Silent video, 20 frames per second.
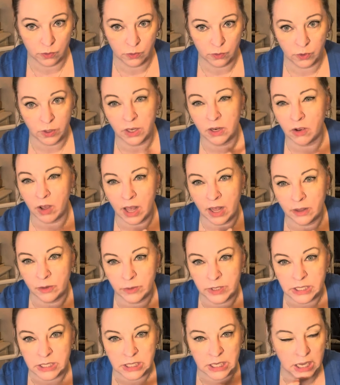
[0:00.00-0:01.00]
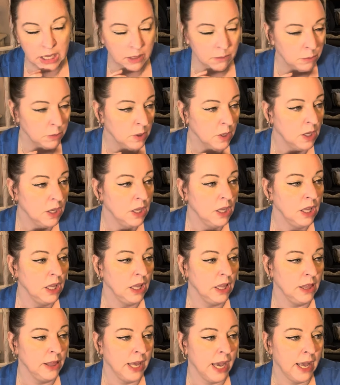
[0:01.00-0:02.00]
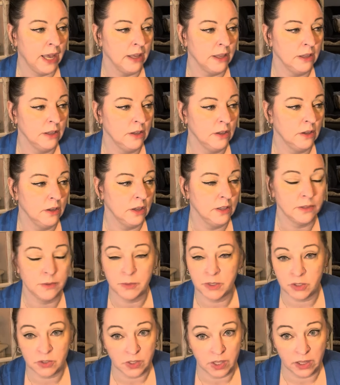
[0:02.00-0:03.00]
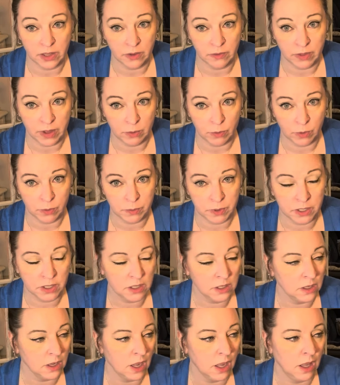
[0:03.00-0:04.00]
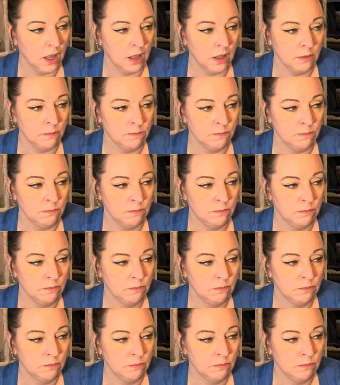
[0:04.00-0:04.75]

you know, Halloween time that, as much as I love that warmer, um,